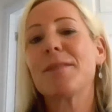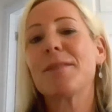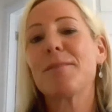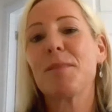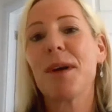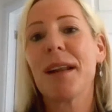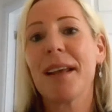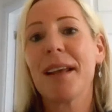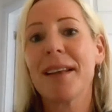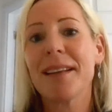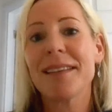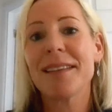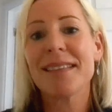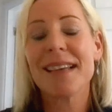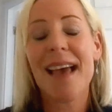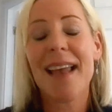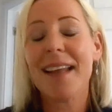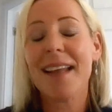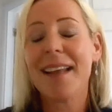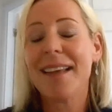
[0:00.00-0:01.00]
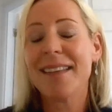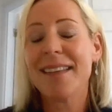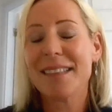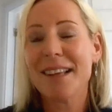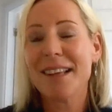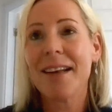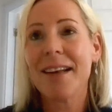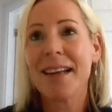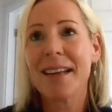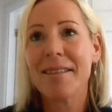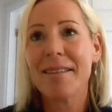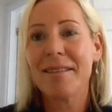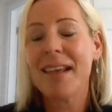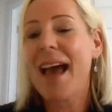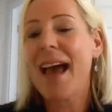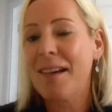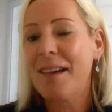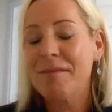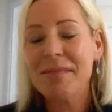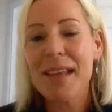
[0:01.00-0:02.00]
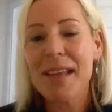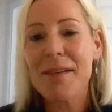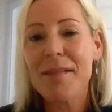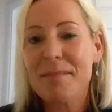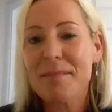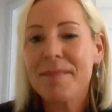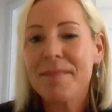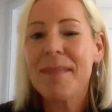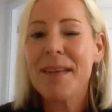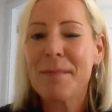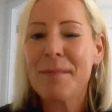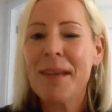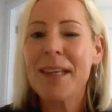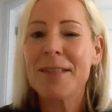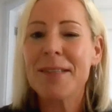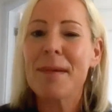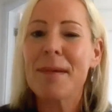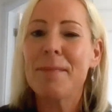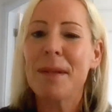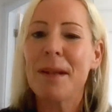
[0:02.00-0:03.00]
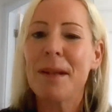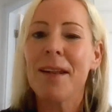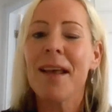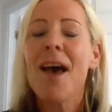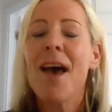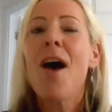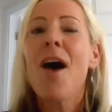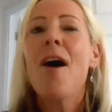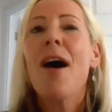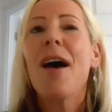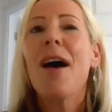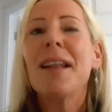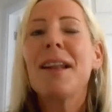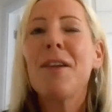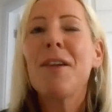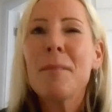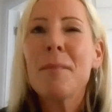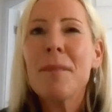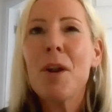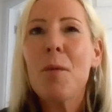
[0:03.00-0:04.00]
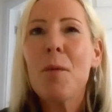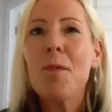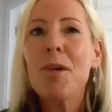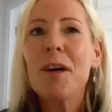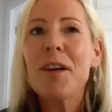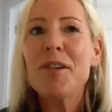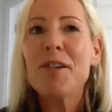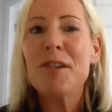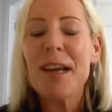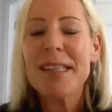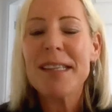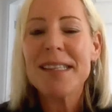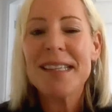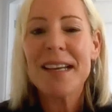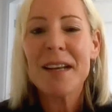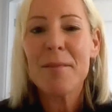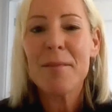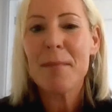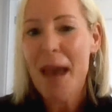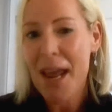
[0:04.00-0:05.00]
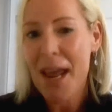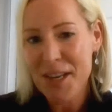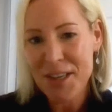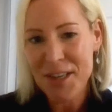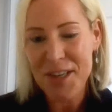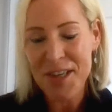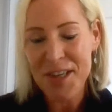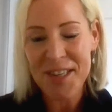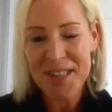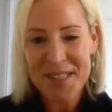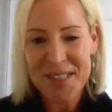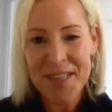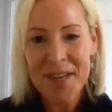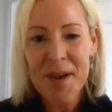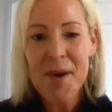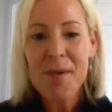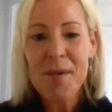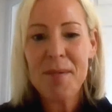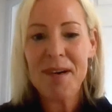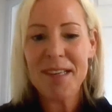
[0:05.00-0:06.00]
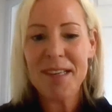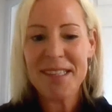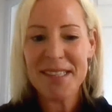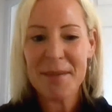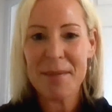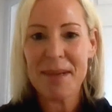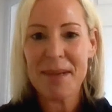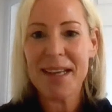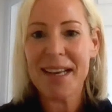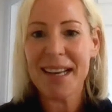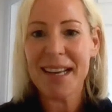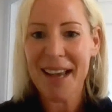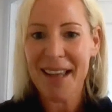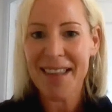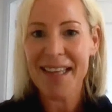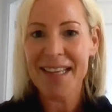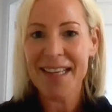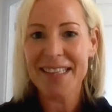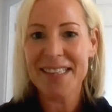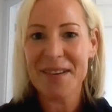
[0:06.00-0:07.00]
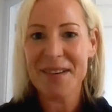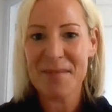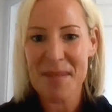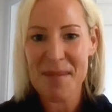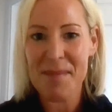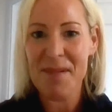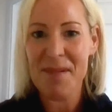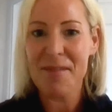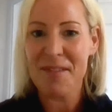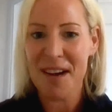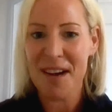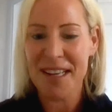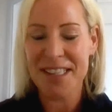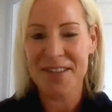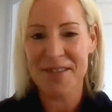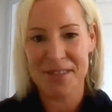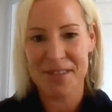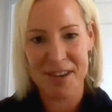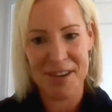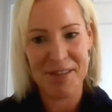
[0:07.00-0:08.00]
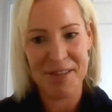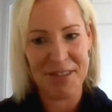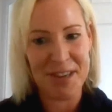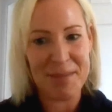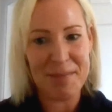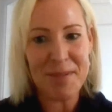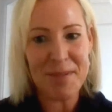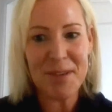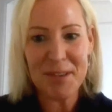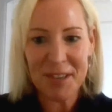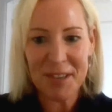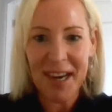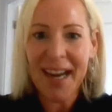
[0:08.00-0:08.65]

is brilliant. And it certainly, it makes people a lot more interested in pensions, whereas typically I think some people find it very, very